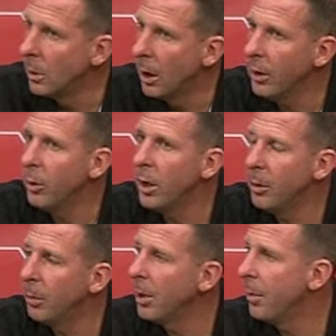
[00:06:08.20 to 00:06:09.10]
I think we need
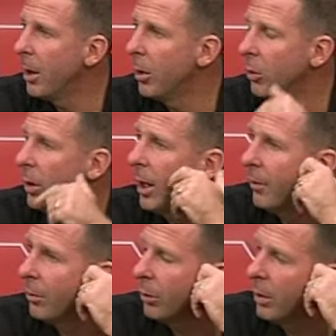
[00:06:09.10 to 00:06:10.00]
to play better than we
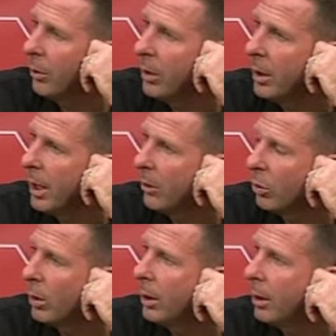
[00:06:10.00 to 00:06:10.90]
have than we did
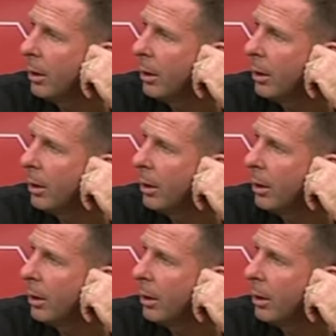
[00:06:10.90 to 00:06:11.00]
last week.